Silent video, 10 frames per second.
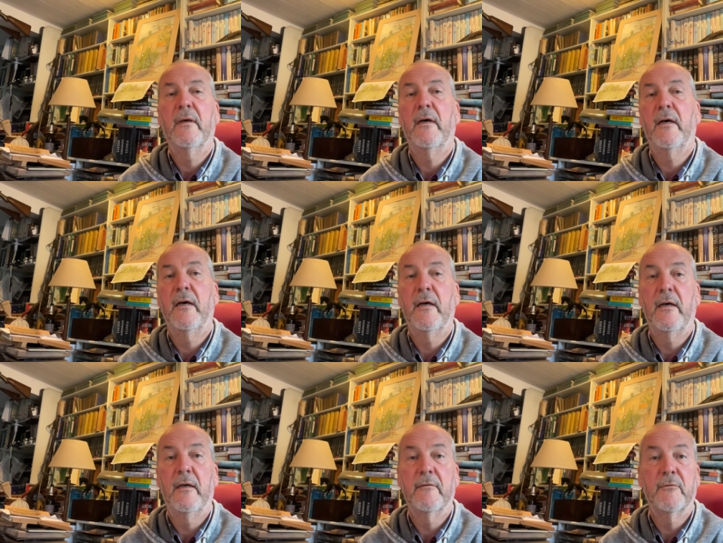
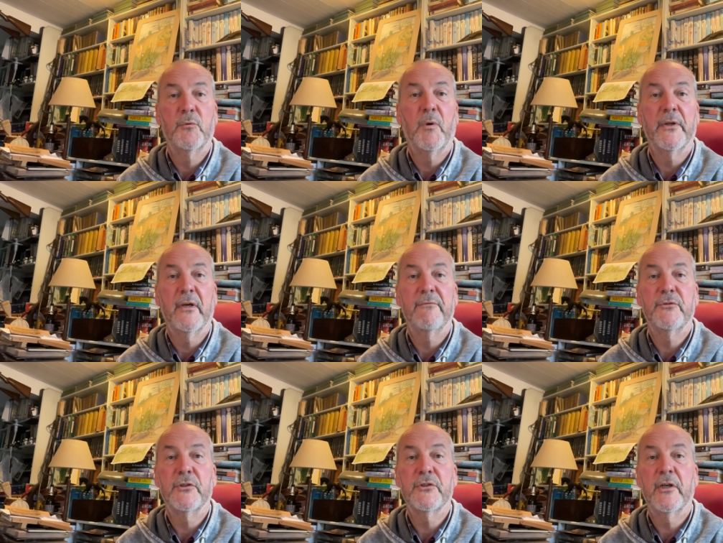uh, the one I've
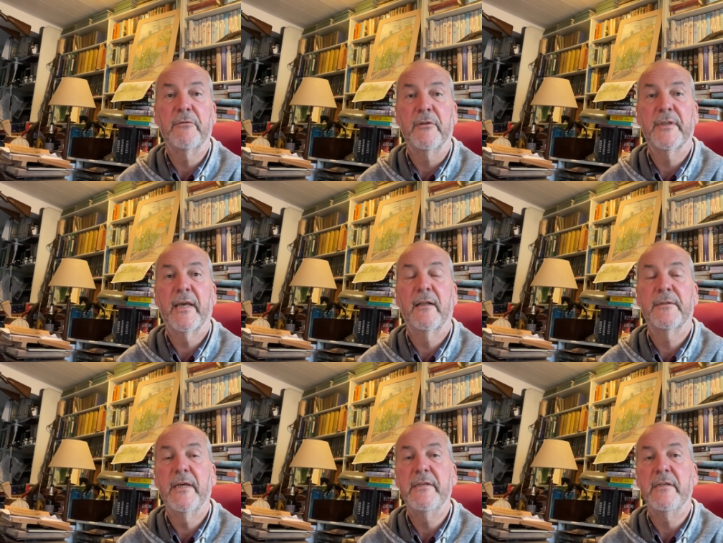just shown you, the
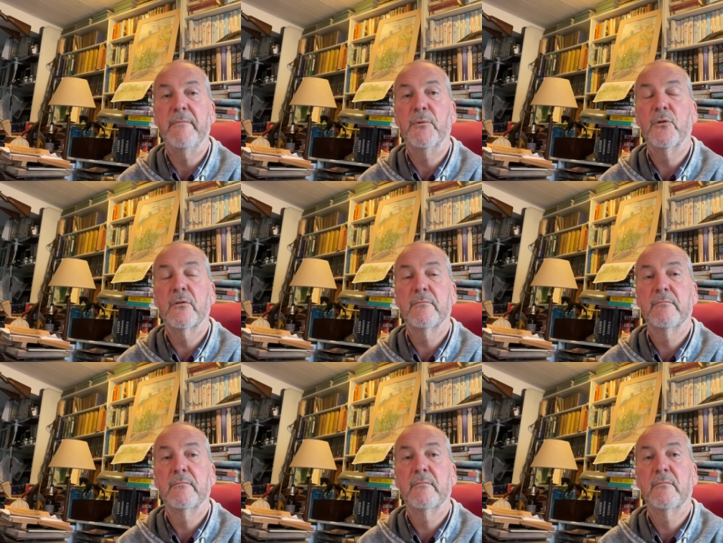Caldesi book,
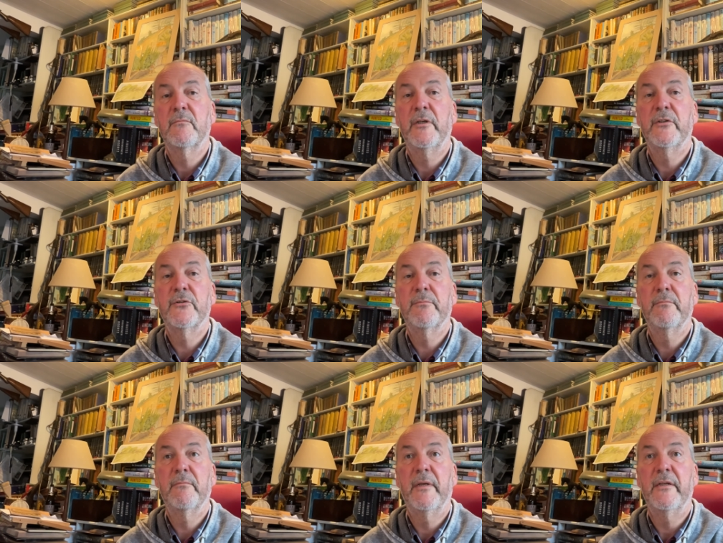which
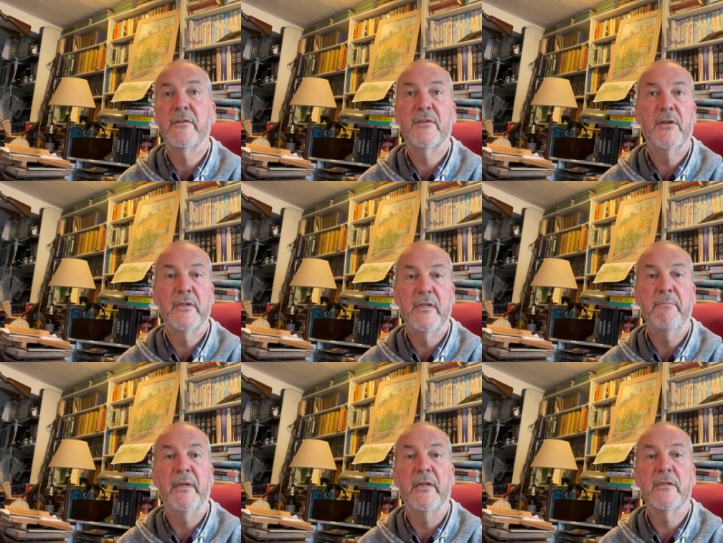means 30
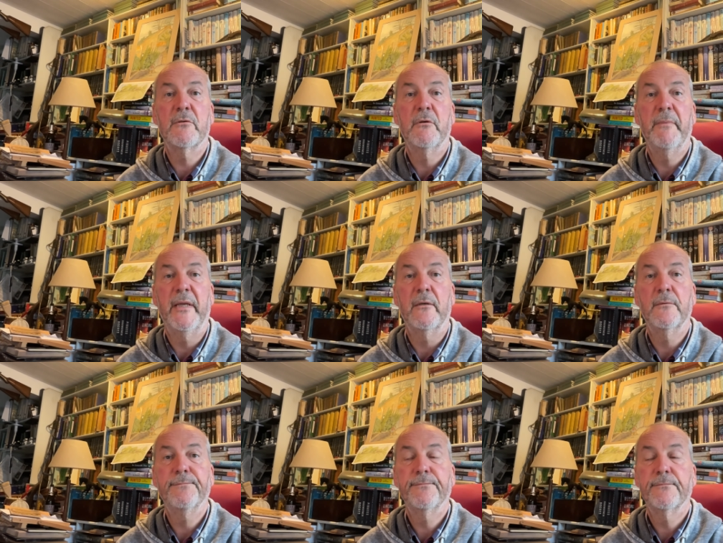minutes to a meal,